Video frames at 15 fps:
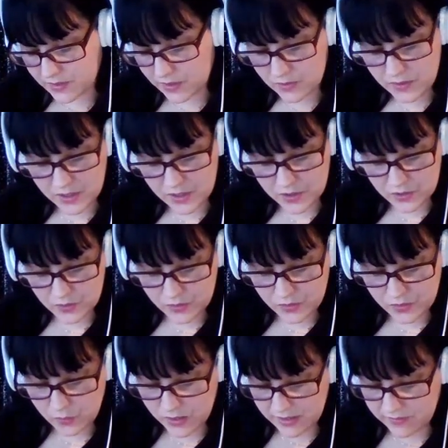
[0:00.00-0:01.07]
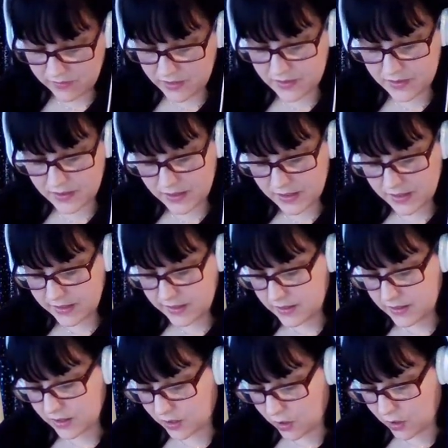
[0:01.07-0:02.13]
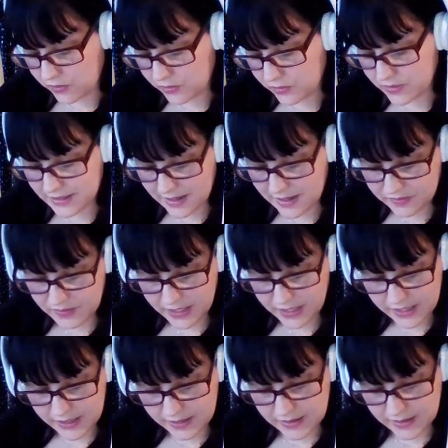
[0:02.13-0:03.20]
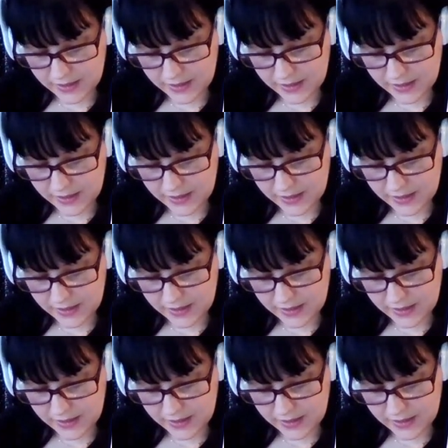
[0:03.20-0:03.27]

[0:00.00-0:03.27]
So he assured the weavers that the cloth was lovely,